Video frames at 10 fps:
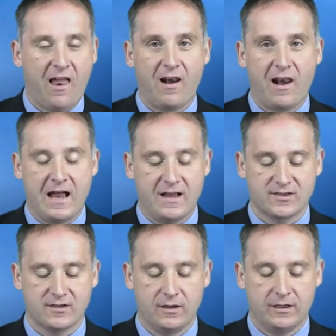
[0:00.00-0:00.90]

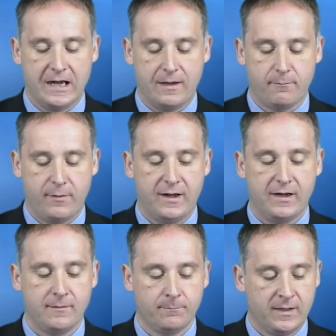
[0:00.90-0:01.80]
last
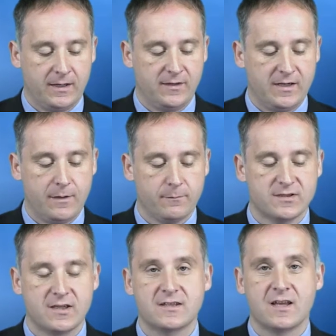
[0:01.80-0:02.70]
campaign. And then number
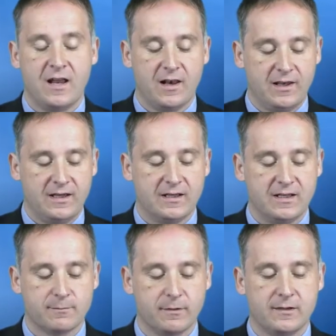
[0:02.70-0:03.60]
6, Lickety
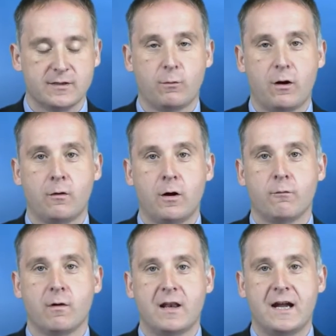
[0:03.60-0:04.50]
Split, this
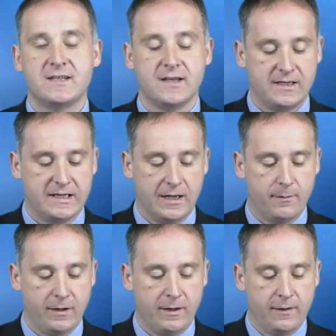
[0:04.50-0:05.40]
well-related
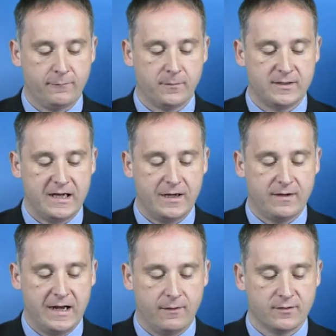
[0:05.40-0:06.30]
galloper from the David
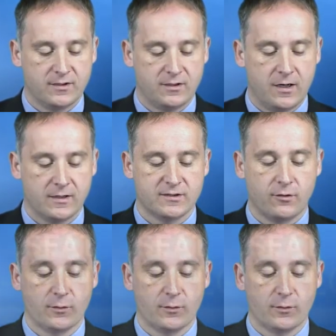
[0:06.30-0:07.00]
Harrison yard. He's on the